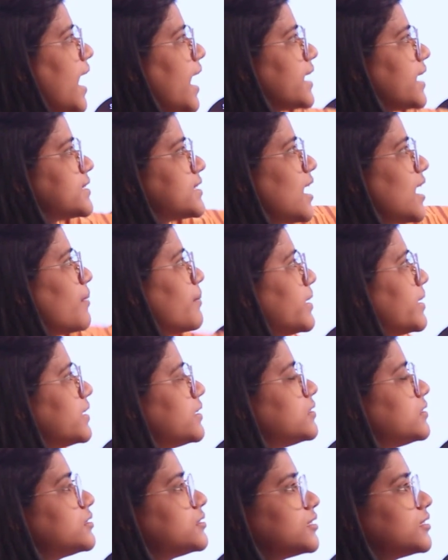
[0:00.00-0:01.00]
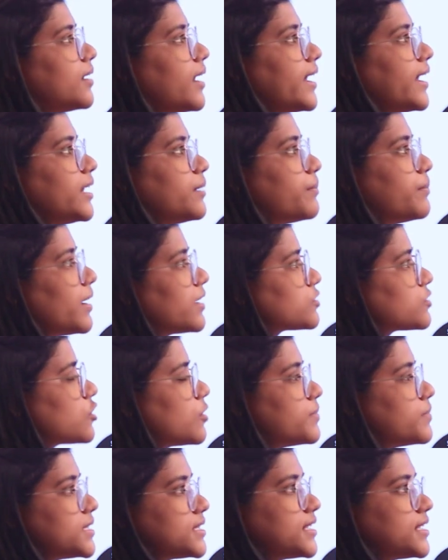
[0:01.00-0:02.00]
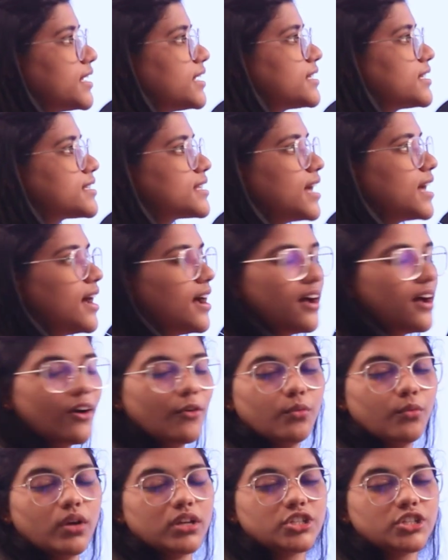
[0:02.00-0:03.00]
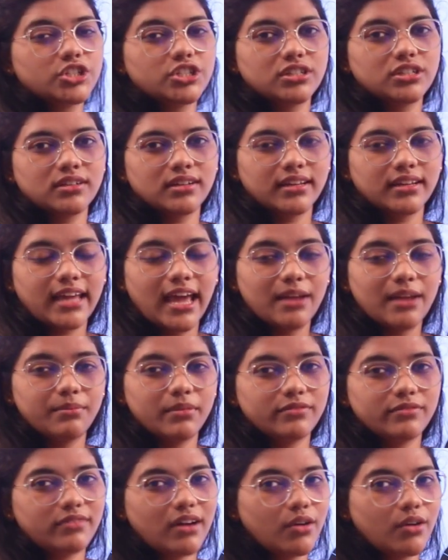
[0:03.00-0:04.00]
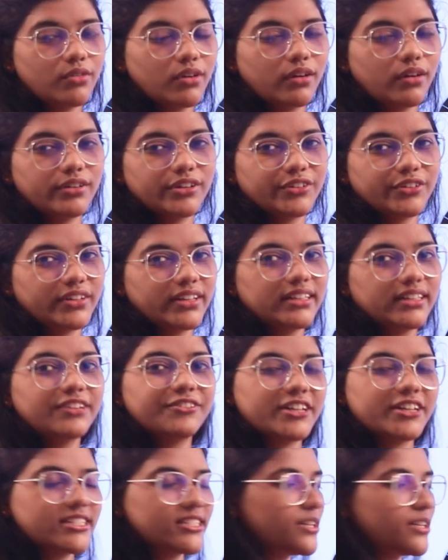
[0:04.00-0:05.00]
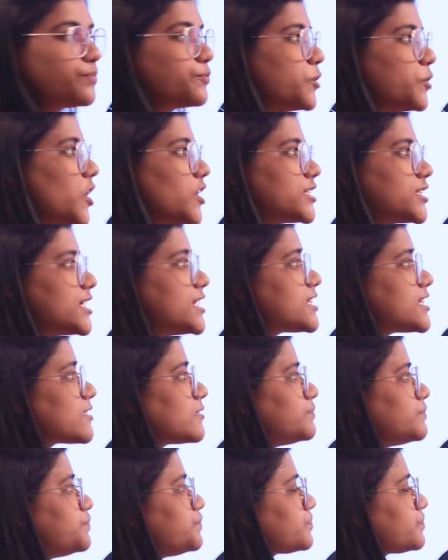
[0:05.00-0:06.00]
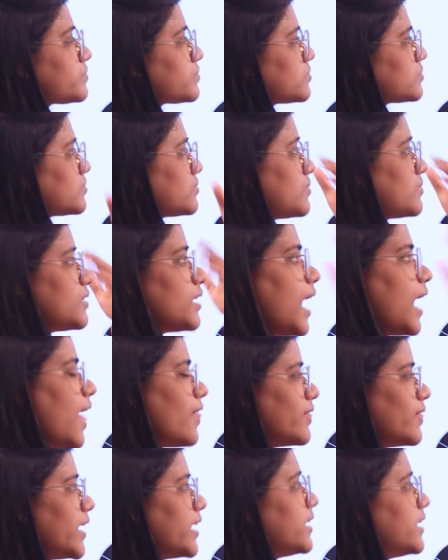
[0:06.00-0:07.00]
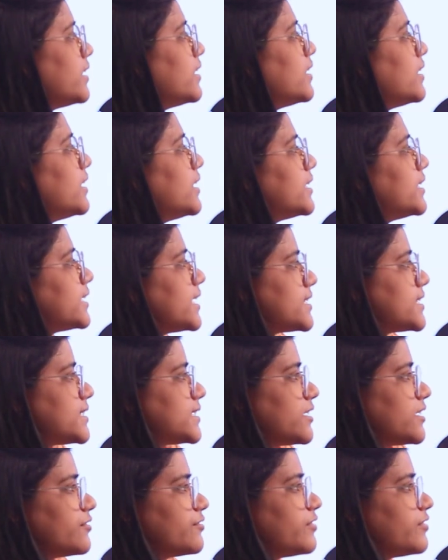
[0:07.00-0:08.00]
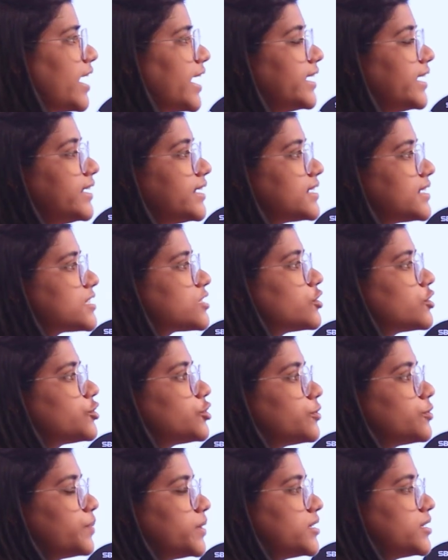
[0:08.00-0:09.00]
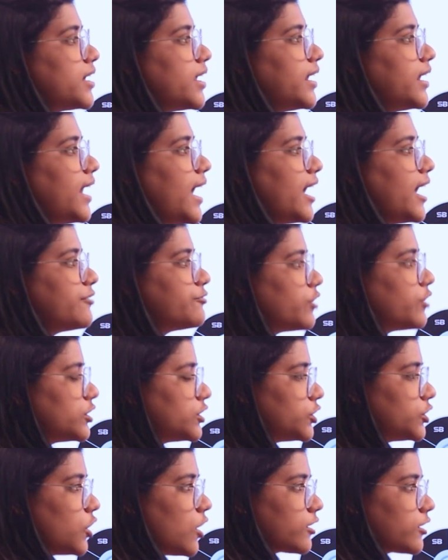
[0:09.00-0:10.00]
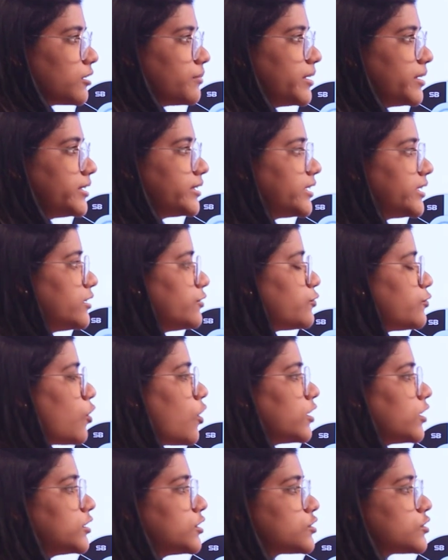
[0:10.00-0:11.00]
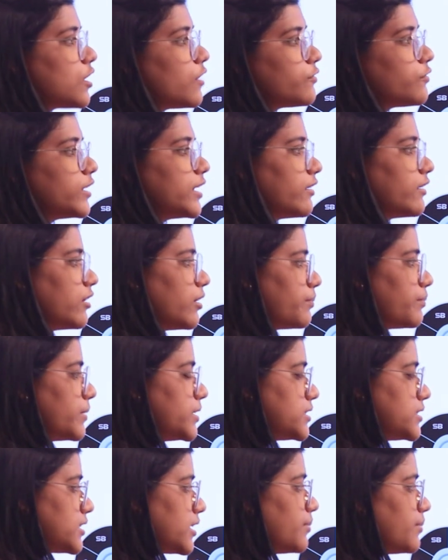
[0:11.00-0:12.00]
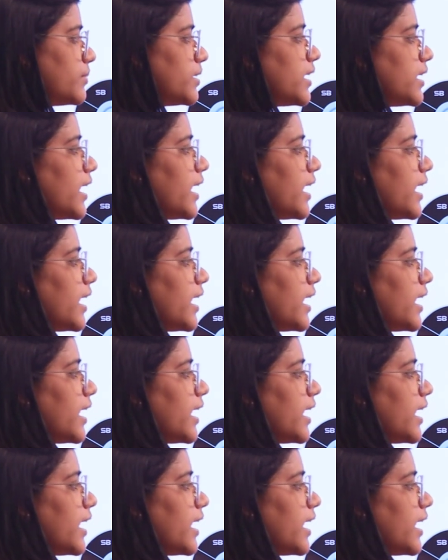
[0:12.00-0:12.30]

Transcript: Examine the any bugs or mistakes which can be found out during the testing process. And then testing findings should be done and further documented for the software development team.